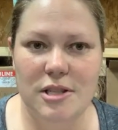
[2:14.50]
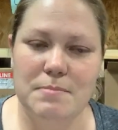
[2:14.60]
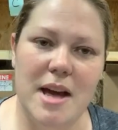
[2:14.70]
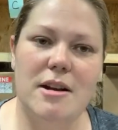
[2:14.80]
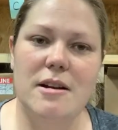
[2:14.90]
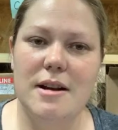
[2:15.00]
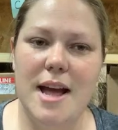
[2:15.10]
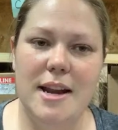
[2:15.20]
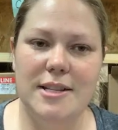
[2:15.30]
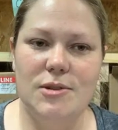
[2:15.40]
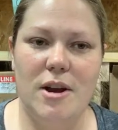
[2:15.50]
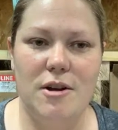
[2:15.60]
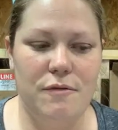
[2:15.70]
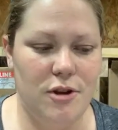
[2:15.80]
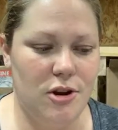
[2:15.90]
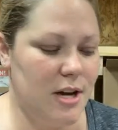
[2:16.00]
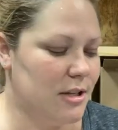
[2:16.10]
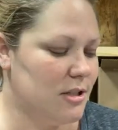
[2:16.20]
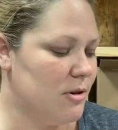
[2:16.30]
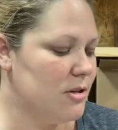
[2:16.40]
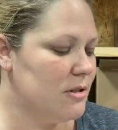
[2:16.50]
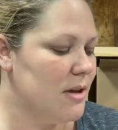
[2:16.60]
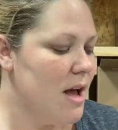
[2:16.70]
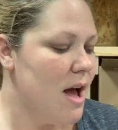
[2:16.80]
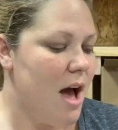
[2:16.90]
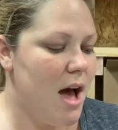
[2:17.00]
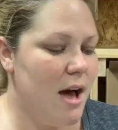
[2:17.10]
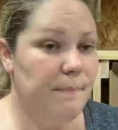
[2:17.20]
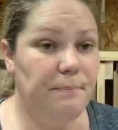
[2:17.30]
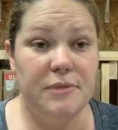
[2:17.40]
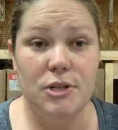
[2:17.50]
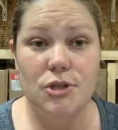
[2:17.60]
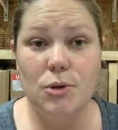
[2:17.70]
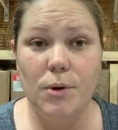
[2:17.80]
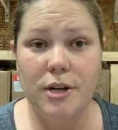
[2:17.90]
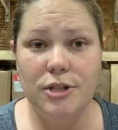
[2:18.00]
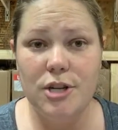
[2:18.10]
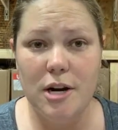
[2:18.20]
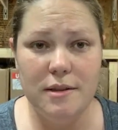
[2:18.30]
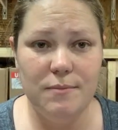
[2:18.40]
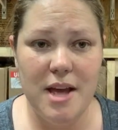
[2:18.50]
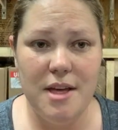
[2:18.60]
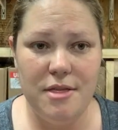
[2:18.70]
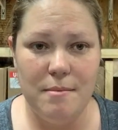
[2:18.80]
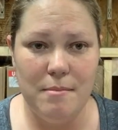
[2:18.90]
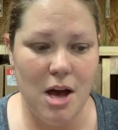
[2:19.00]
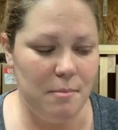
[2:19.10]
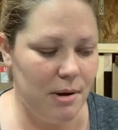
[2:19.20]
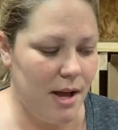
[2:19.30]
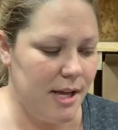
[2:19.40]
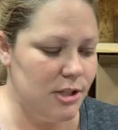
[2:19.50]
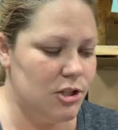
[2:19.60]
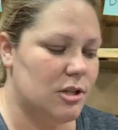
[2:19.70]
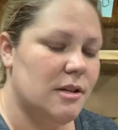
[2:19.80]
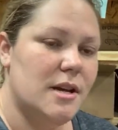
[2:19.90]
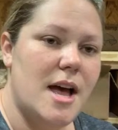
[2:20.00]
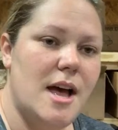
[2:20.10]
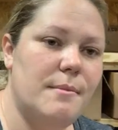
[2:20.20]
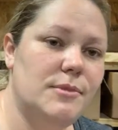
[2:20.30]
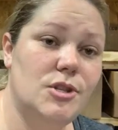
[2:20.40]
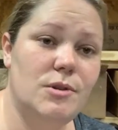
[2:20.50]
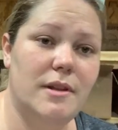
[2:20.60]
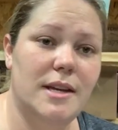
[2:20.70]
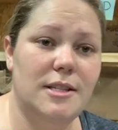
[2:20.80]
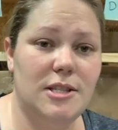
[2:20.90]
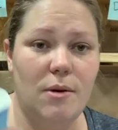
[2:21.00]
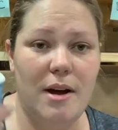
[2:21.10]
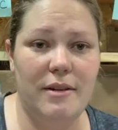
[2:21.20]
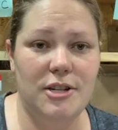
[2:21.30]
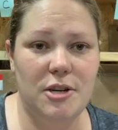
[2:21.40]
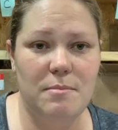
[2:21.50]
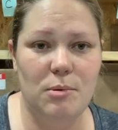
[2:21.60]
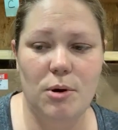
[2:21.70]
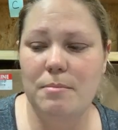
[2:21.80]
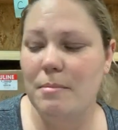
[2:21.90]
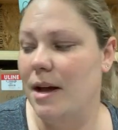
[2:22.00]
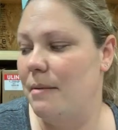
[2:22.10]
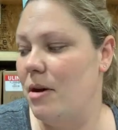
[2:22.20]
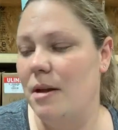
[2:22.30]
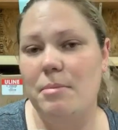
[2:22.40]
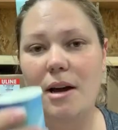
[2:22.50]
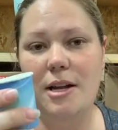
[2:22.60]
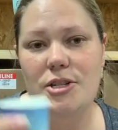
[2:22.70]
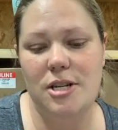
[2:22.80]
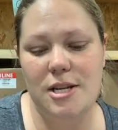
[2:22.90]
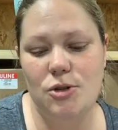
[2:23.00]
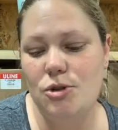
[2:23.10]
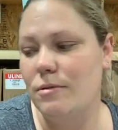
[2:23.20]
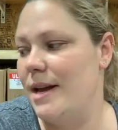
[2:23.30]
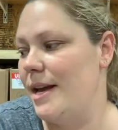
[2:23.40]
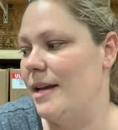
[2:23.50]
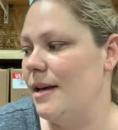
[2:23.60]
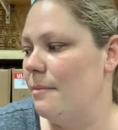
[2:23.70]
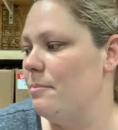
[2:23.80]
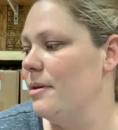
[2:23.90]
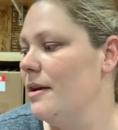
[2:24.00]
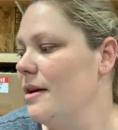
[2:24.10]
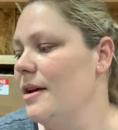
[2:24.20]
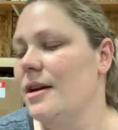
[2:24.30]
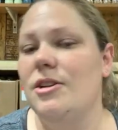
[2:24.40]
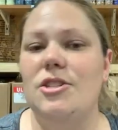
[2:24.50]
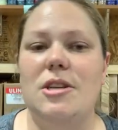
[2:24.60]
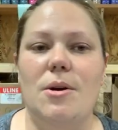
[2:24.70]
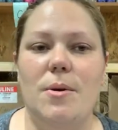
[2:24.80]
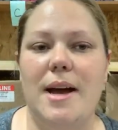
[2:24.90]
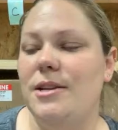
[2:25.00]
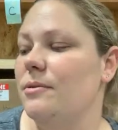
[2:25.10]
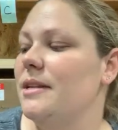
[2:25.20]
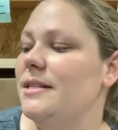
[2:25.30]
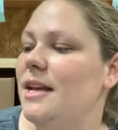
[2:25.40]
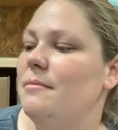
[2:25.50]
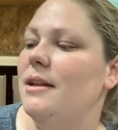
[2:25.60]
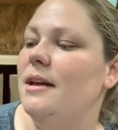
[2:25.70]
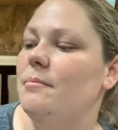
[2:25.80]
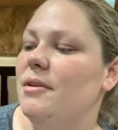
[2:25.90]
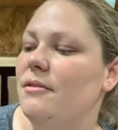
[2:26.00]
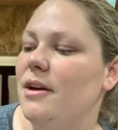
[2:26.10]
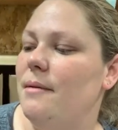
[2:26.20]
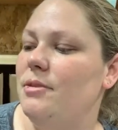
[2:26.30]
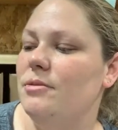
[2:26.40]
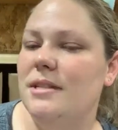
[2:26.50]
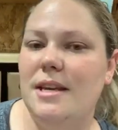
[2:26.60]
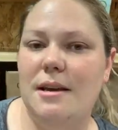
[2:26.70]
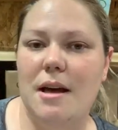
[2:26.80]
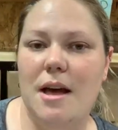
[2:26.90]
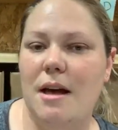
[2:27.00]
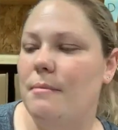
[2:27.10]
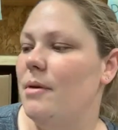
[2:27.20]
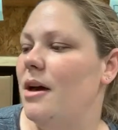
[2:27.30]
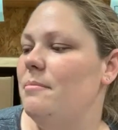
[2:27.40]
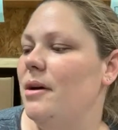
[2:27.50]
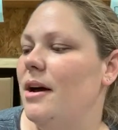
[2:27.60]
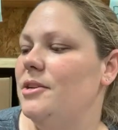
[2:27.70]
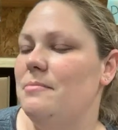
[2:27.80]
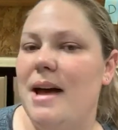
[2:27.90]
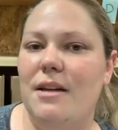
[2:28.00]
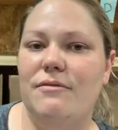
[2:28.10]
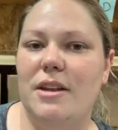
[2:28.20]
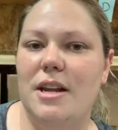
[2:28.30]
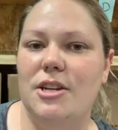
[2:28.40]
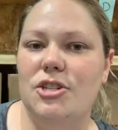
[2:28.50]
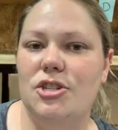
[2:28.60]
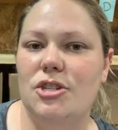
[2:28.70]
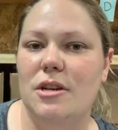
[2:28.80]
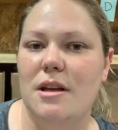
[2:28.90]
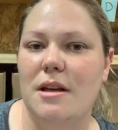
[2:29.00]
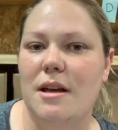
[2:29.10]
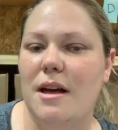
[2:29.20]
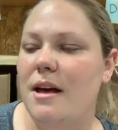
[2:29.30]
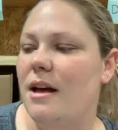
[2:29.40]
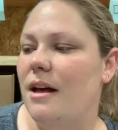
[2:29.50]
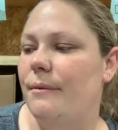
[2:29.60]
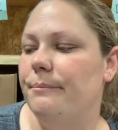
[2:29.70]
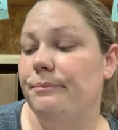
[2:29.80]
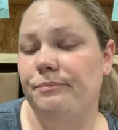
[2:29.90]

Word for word: better and it's greater for your customers. So we're gonna start with Mod Podge to do this. So I've actually already poured my Mod Podge into a cup so I don't contaminate, but I'm using Mod Podge matte finish Mod